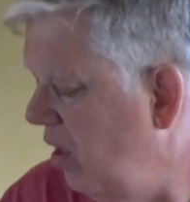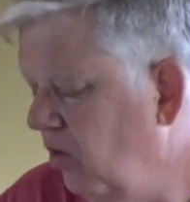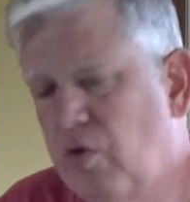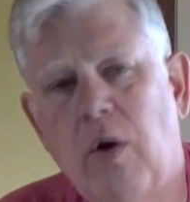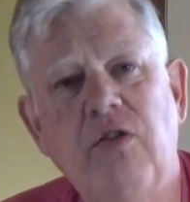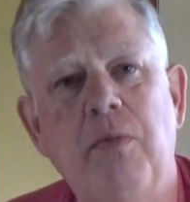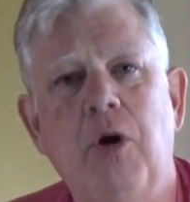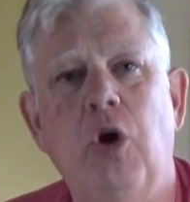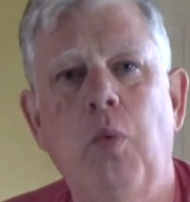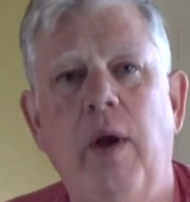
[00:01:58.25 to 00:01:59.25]
So what are some
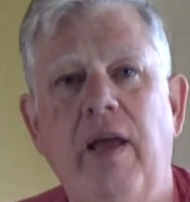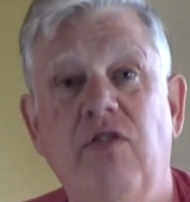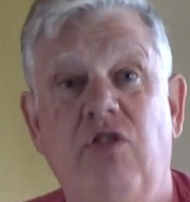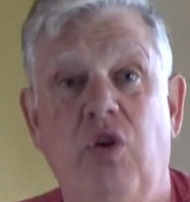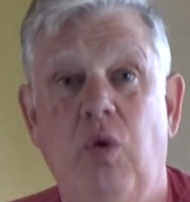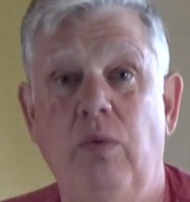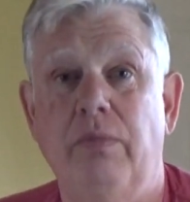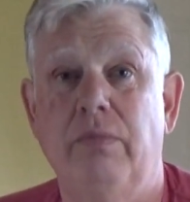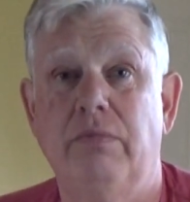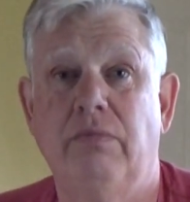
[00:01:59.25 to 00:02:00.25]
good ways to
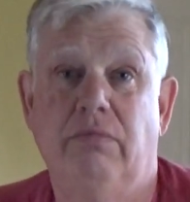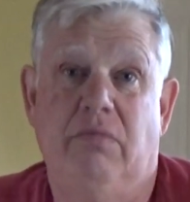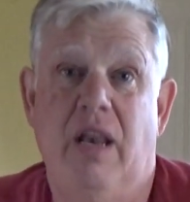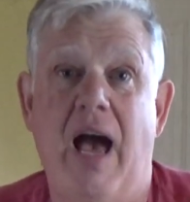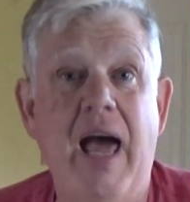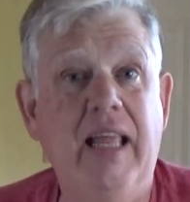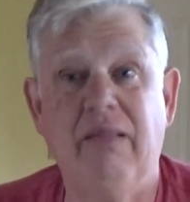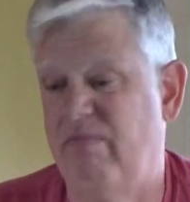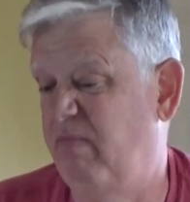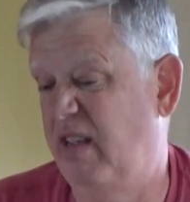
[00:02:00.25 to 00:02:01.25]
not
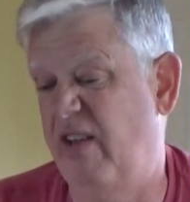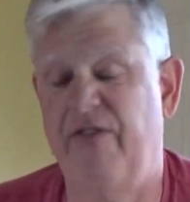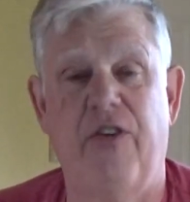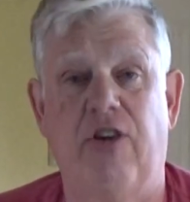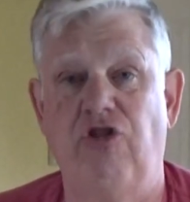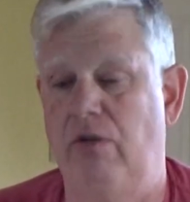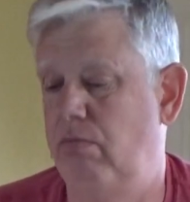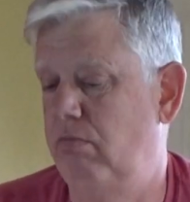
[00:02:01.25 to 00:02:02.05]
get friction?